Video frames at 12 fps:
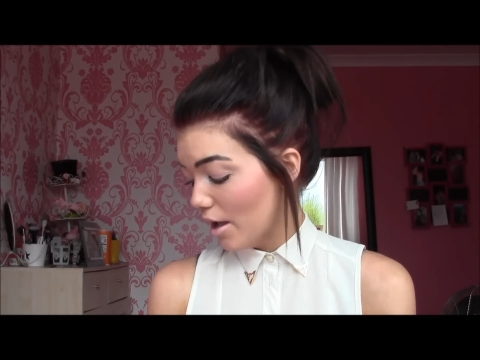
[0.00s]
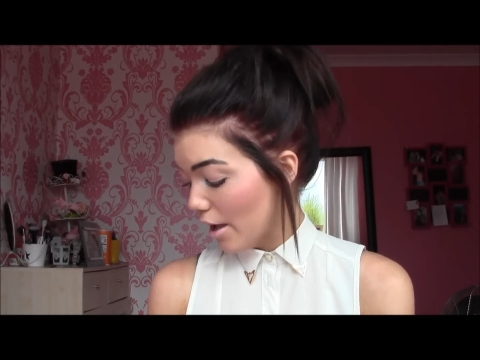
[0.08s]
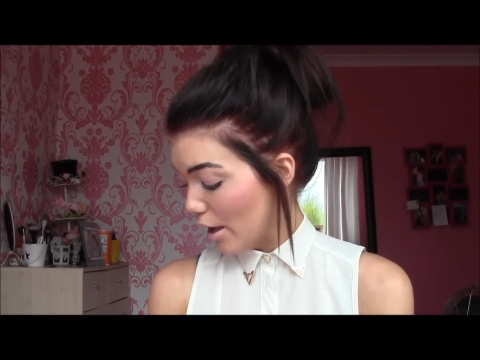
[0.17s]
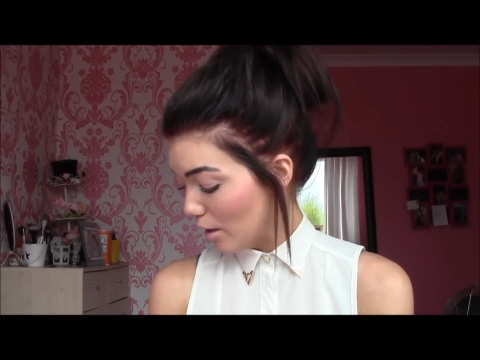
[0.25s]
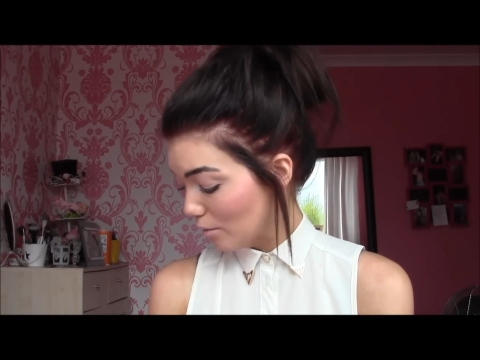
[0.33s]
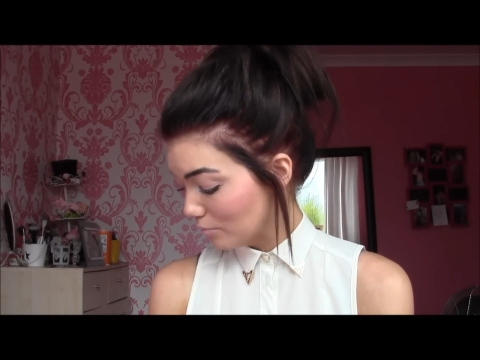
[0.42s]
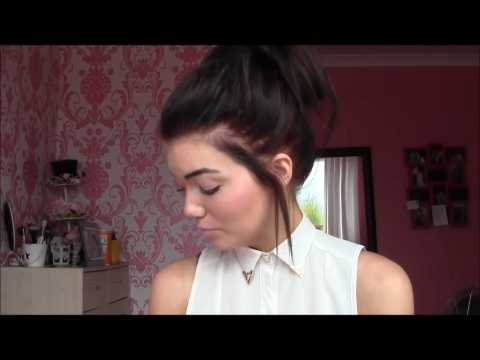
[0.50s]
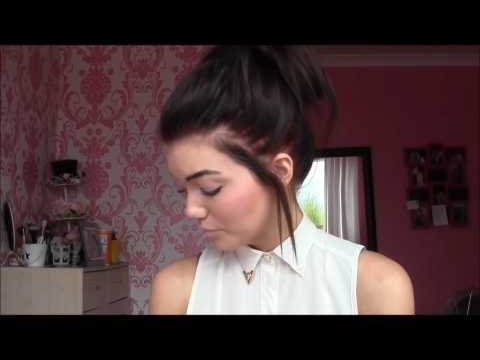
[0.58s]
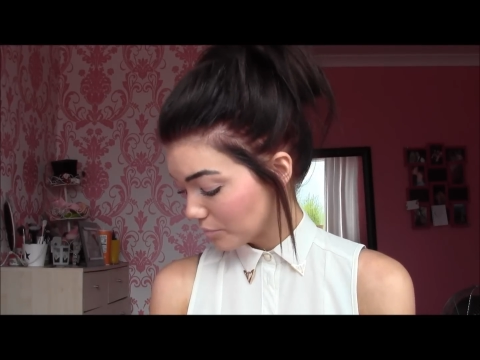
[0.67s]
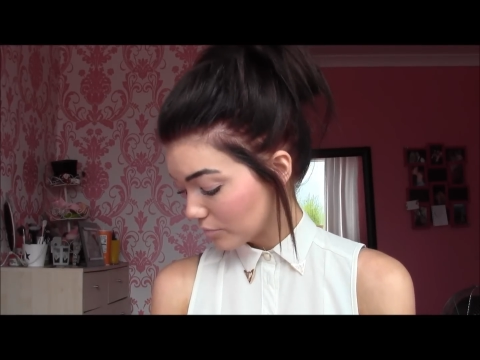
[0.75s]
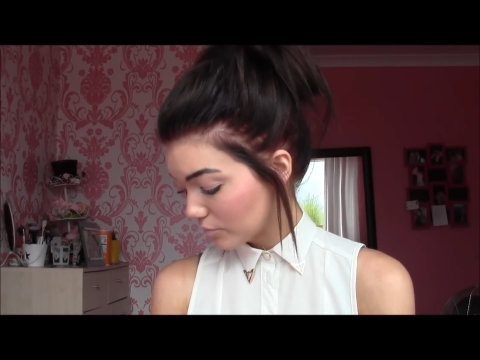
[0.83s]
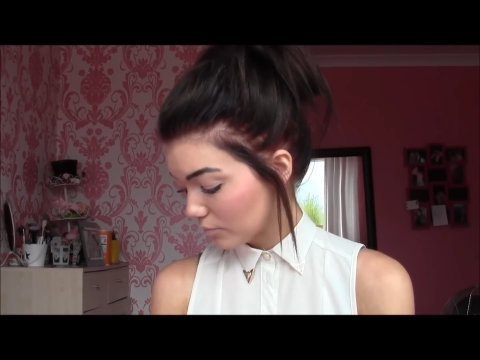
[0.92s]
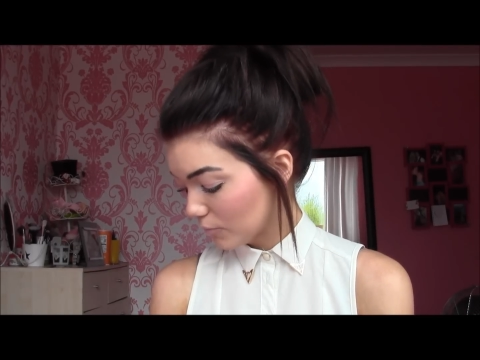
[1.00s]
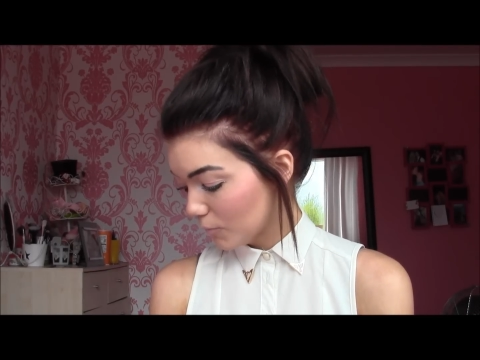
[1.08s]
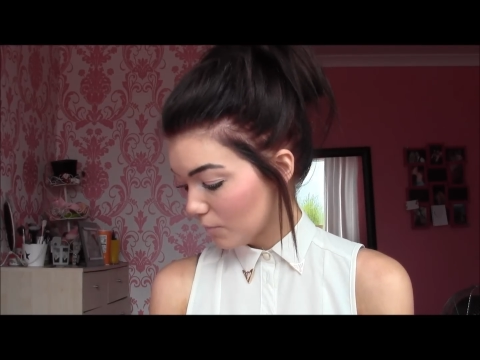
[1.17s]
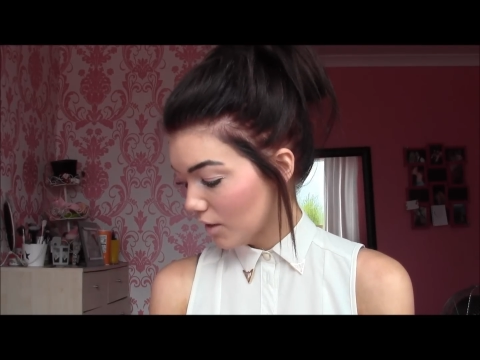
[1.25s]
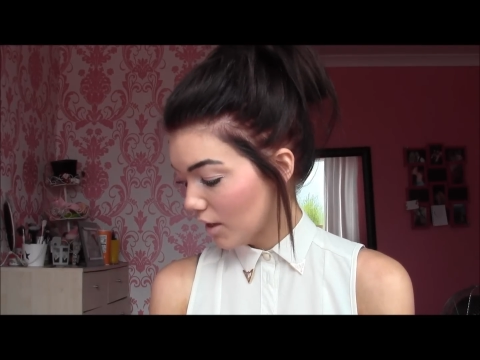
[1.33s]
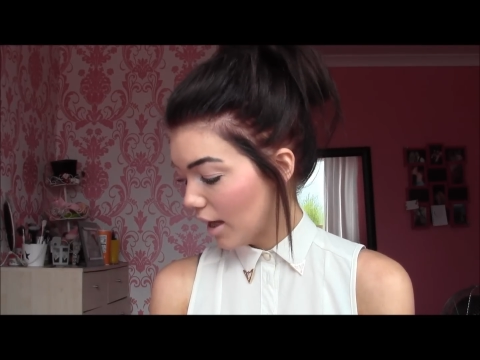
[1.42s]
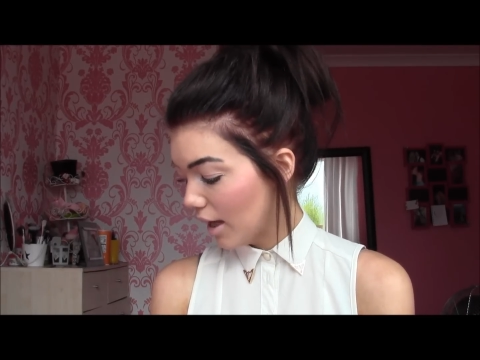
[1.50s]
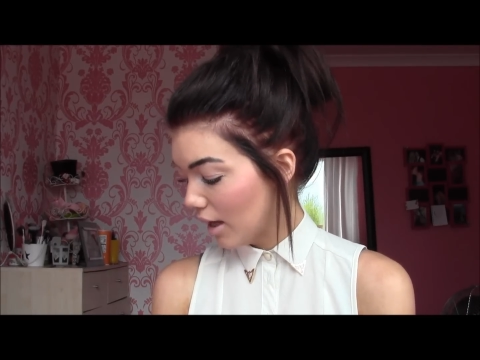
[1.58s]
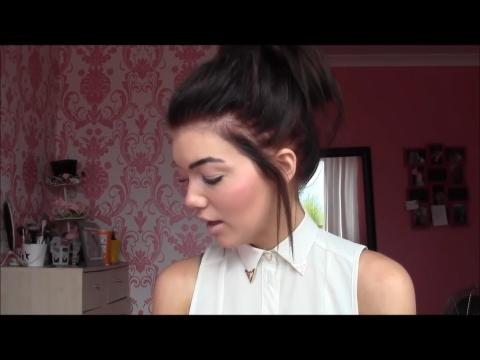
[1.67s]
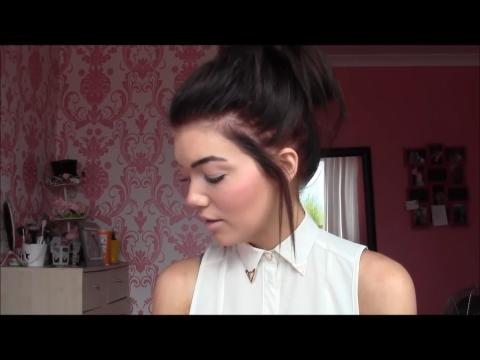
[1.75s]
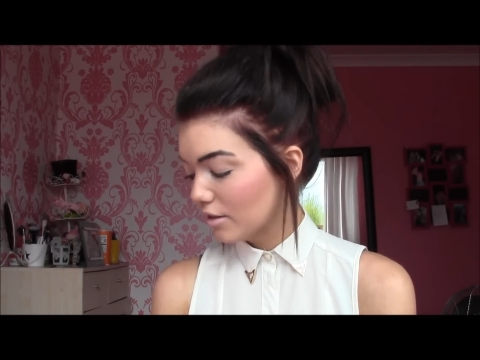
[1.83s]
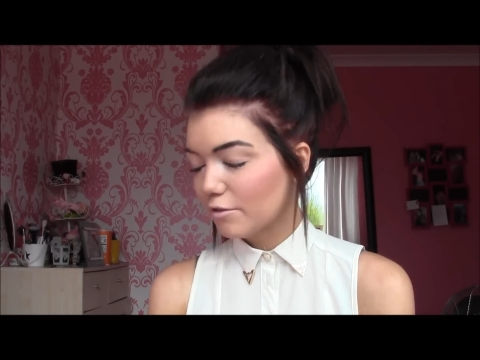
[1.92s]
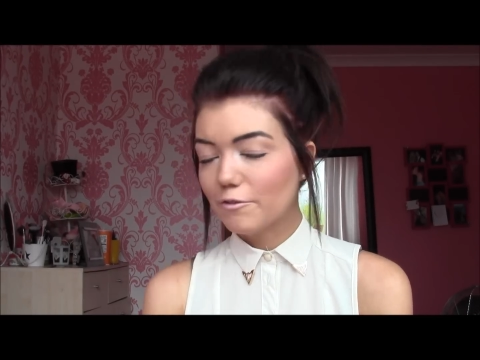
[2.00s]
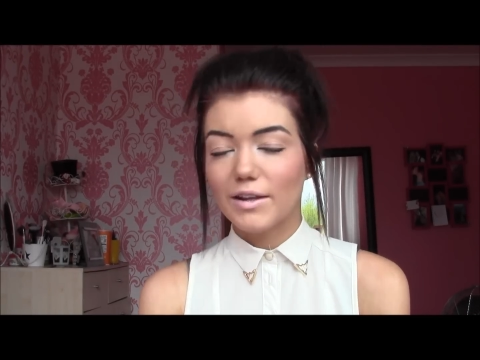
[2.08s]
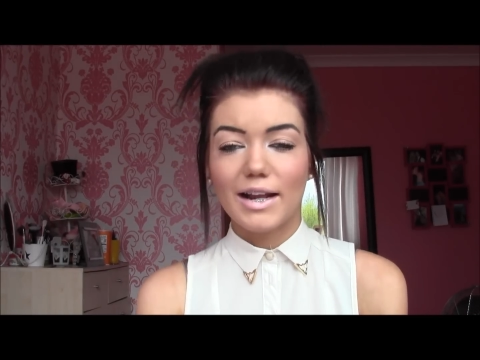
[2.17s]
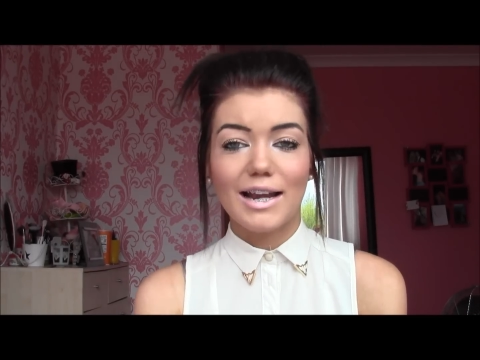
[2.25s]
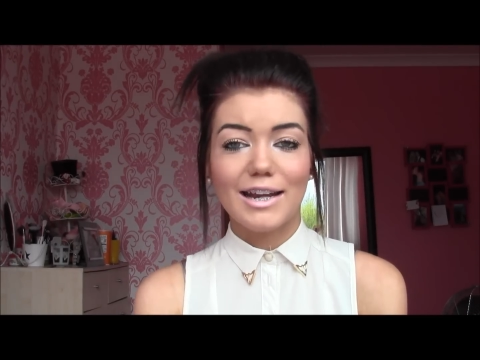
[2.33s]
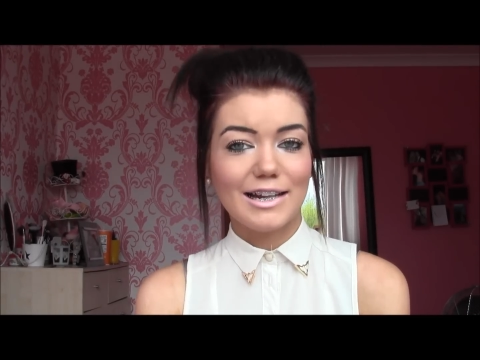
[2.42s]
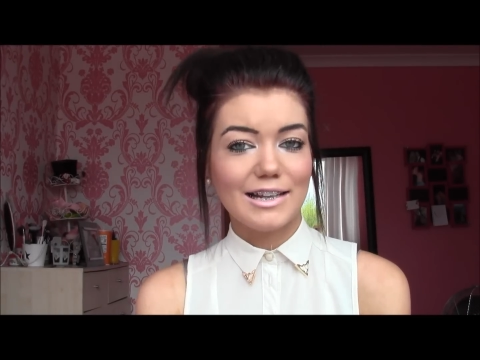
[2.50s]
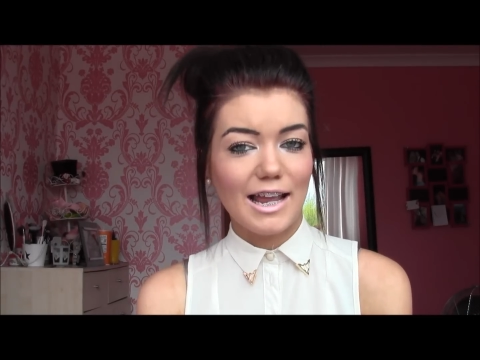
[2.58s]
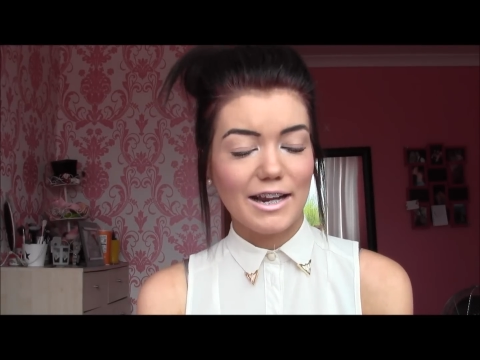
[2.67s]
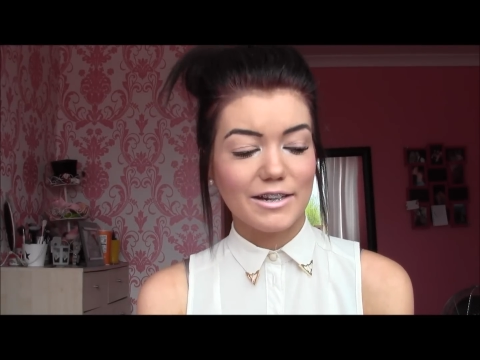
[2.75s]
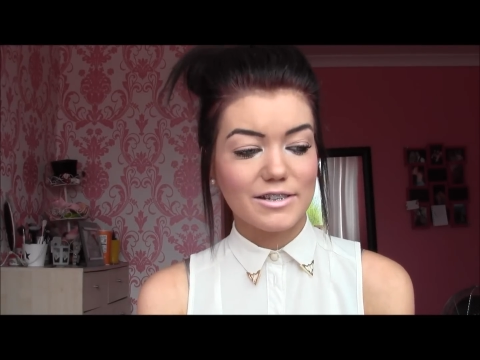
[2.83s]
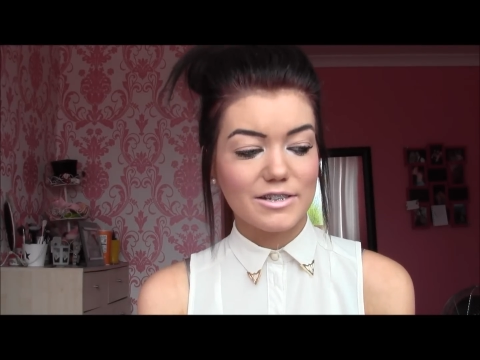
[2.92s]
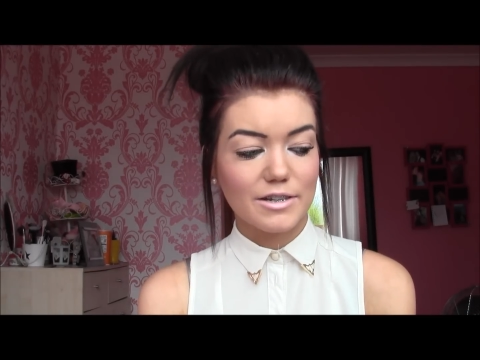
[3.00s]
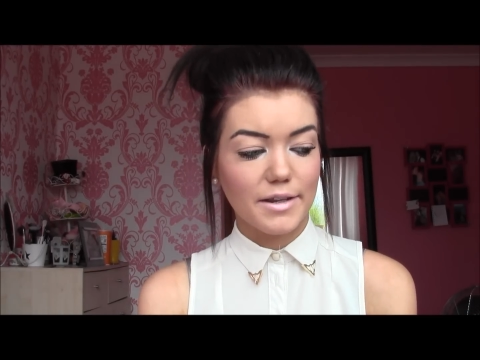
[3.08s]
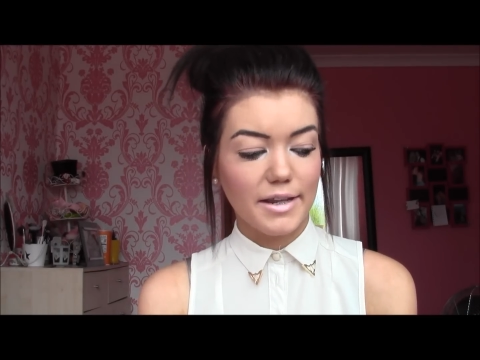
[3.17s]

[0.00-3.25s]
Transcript: And the thing I neglect